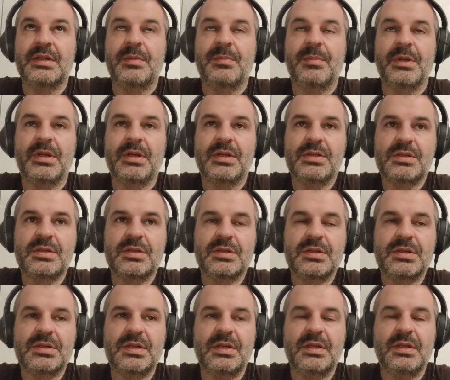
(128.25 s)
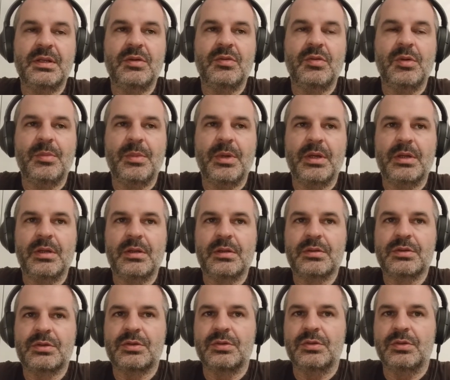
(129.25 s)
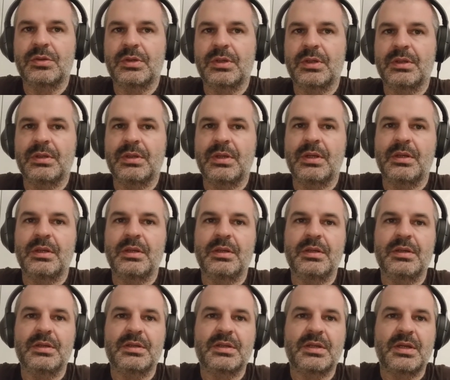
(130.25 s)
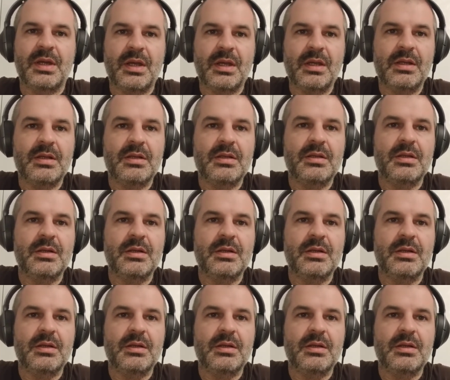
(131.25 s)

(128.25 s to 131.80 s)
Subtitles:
applications and it will make sure they scale,